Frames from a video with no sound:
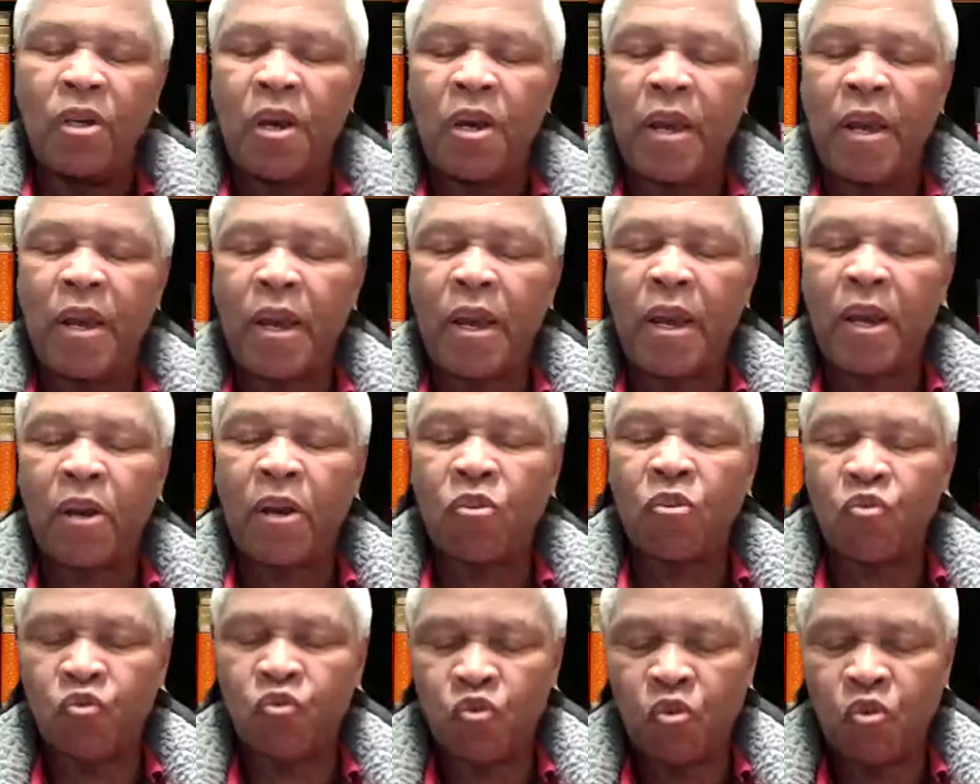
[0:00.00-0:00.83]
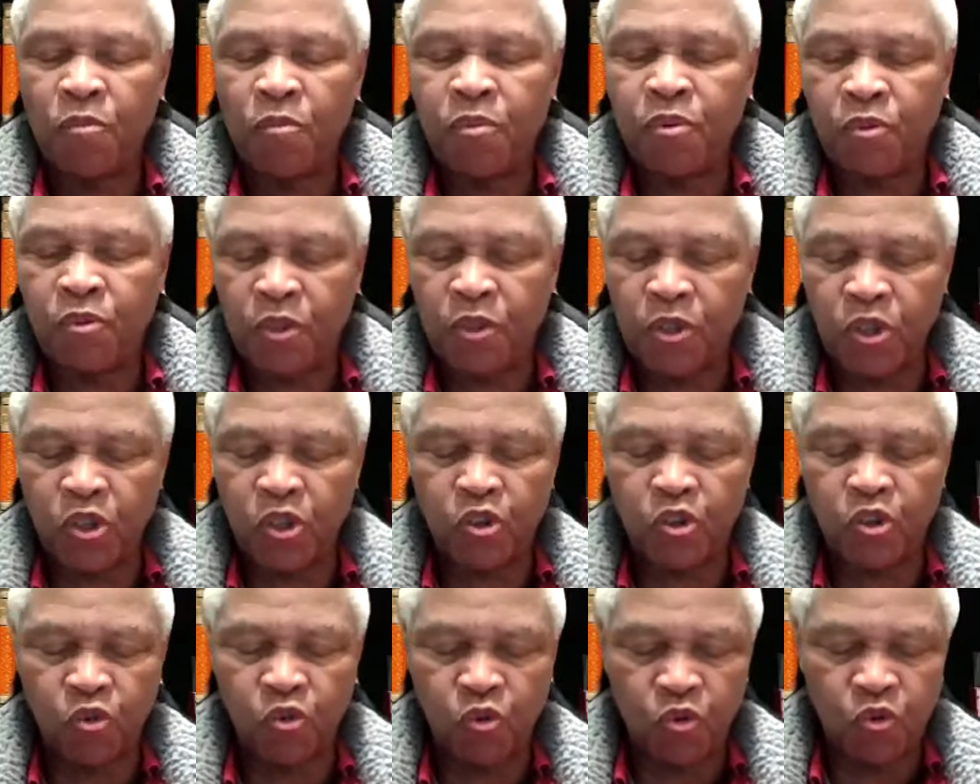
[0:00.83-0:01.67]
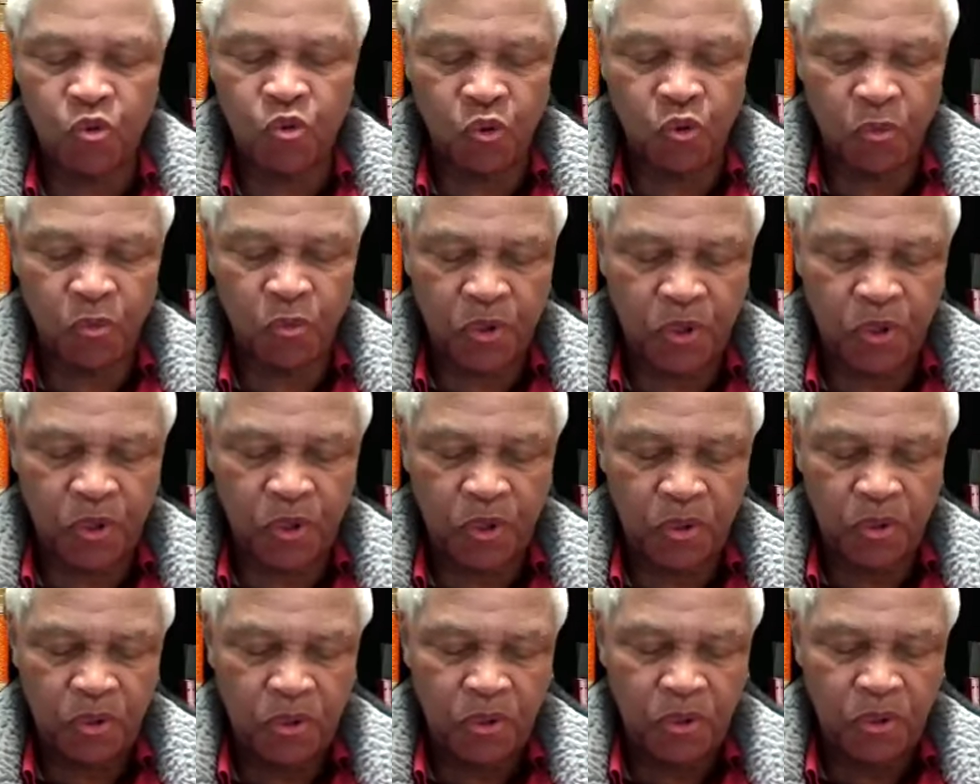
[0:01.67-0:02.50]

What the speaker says: group, these two groups.